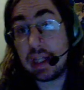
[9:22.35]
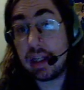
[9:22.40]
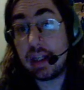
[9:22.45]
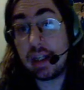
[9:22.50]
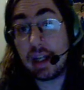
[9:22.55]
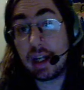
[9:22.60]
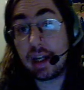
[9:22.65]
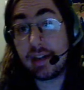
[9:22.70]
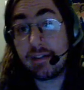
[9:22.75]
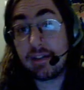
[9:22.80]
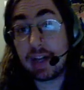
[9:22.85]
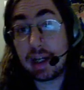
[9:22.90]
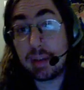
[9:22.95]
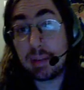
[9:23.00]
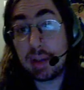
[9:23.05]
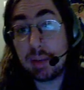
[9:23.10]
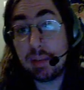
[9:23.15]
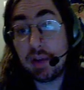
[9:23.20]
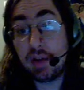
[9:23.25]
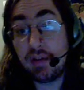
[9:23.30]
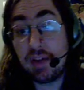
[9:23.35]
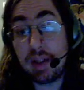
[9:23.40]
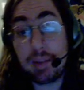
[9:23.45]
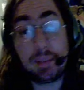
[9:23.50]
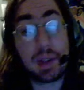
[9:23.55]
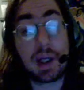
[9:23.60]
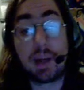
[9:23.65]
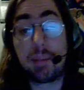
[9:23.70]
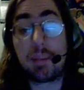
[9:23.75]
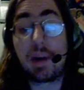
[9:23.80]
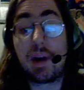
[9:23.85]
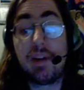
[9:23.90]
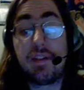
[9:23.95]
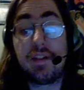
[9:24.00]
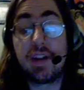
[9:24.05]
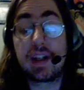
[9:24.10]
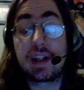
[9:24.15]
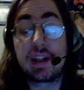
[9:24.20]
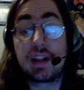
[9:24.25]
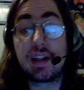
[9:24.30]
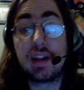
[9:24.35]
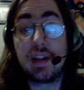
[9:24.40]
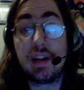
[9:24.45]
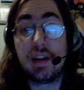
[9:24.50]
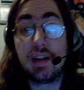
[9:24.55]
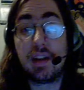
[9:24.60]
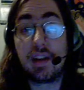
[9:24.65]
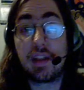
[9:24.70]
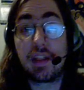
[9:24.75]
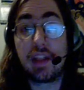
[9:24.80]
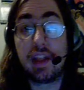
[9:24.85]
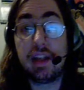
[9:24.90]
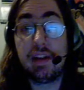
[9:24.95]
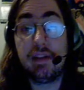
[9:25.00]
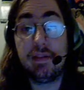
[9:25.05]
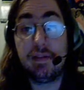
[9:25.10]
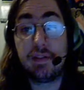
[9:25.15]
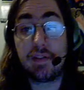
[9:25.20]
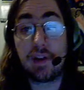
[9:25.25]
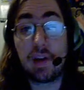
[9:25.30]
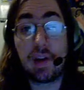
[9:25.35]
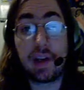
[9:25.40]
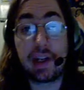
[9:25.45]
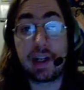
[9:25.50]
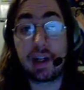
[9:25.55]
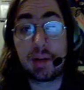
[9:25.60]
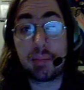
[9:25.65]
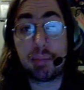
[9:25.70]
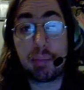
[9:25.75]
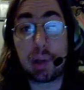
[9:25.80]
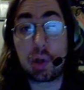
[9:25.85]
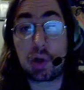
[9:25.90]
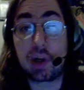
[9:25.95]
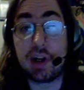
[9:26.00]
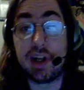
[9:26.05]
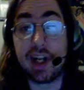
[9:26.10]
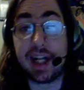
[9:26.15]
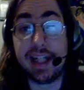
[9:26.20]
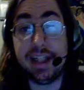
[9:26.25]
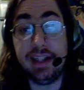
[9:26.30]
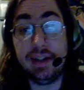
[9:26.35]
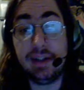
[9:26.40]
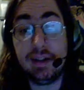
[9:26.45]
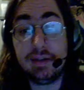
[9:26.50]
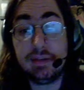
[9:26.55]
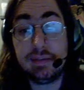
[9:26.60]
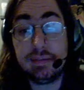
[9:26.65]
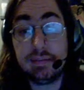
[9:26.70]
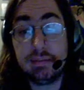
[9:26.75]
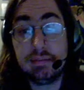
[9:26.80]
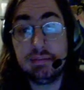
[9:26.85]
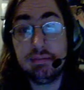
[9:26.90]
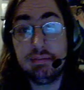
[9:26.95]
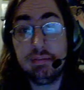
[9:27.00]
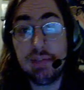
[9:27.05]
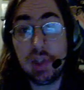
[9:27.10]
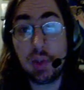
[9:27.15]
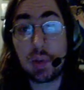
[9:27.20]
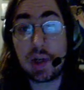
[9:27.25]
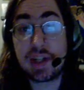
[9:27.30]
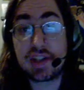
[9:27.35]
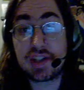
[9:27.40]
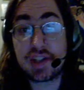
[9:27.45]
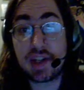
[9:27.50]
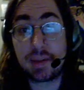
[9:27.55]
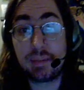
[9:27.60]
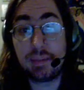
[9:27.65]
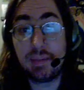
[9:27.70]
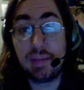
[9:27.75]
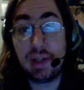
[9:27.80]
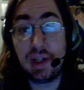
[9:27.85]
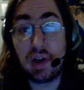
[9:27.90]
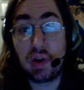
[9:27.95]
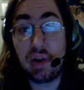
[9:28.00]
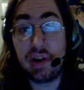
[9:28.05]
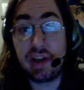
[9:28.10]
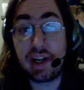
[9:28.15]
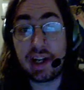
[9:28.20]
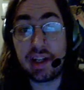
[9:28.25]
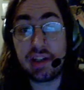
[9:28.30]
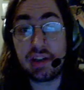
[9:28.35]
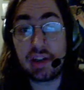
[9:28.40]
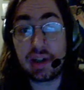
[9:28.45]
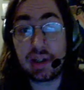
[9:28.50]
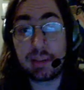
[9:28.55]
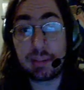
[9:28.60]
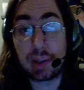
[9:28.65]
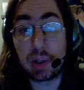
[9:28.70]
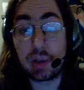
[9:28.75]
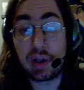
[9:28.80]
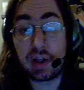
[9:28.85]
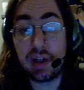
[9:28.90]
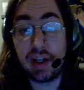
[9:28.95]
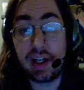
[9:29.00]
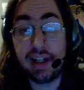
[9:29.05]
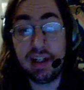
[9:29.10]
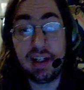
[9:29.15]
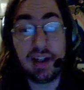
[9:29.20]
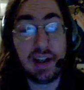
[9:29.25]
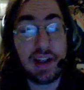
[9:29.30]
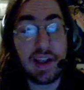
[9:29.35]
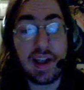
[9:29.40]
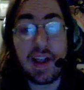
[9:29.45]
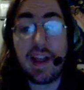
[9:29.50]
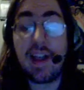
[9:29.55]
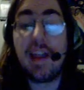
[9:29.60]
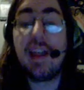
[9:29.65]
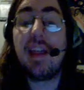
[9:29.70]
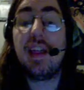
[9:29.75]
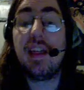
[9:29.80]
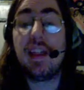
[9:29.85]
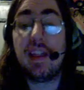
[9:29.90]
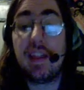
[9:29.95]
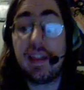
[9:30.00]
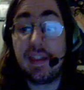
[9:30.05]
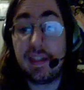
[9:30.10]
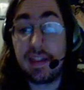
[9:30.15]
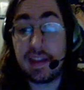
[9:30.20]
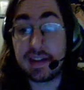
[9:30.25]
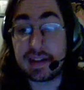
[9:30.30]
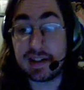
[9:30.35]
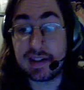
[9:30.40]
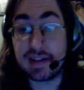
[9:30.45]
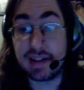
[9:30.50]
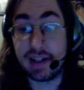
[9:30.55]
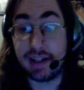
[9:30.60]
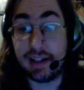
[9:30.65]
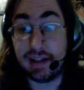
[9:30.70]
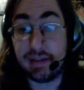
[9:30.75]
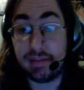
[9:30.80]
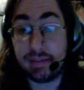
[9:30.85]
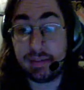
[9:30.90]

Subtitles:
not a family movie, but a perfect thing for like poker night. You want something going on during poker night? This is it,